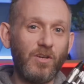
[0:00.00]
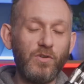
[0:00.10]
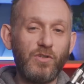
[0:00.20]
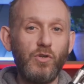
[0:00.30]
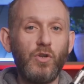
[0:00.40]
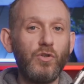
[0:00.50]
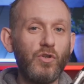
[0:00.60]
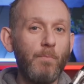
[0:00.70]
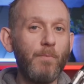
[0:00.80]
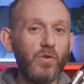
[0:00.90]
though is that you can
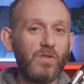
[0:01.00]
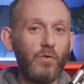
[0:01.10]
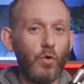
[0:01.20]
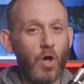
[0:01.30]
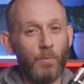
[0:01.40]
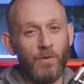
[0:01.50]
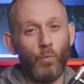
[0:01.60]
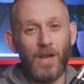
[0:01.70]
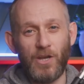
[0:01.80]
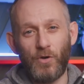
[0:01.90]
do most of your common
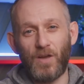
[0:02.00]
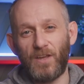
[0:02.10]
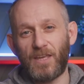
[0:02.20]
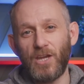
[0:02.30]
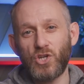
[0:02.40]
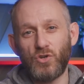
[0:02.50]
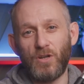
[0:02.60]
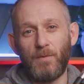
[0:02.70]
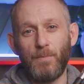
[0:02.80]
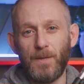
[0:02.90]
window navigation
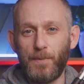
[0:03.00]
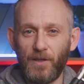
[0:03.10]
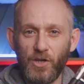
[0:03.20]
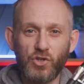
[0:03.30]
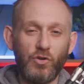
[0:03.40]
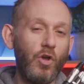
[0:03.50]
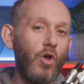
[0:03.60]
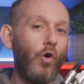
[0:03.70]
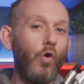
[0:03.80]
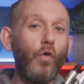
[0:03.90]
and manipulation
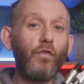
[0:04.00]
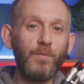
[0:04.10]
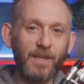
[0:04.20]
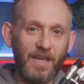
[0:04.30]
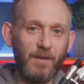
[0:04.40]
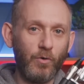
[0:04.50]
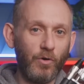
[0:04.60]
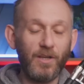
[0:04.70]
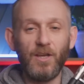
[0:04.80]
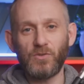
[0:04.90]
all from the
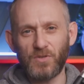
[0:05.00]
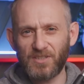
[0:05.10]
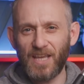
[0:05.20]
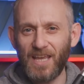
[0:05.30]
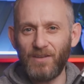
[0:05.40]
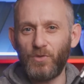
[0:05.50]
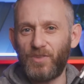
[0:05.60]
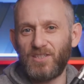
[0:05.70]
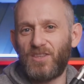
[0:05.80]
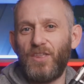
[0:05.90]
keyboard. So staying with
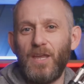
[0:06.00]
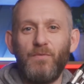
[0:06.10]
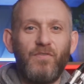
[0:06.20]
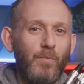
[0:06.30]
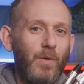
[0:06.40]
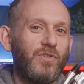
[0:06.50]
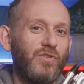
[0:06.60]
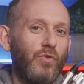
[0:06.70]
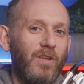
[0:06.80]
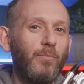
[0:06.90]
this theme for me, which
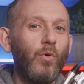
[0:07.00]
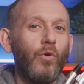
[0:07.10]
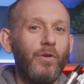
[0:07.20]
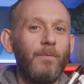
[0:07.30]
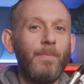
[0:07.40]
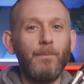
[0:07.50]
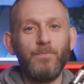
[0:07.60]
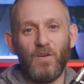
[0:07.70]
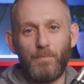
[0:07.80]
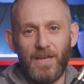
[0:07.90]
is really important,
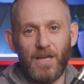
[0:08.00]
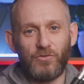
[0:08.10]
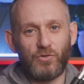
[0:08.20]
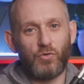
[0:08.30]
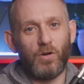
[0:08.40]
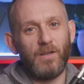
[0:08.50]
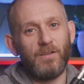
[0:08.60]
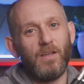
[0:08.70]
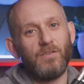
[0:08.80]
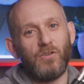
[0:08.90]
of being able to try
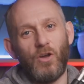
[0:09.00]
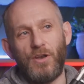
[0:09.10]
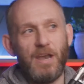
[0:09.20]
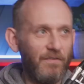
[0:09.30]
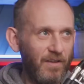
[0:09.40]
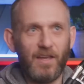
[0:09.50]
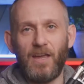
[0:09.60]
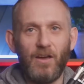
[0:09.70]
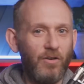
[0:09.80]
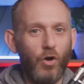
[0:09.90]
to
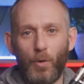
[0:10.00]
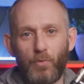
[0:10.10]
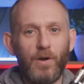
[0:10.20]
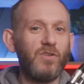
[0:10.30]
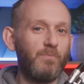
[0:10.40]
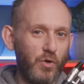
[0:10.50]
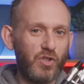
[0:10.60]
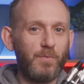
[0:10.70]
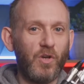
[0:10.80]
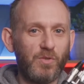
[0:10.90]
navigate and operate as much
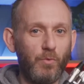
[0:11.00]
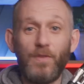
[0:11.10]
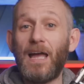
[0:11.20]
as possible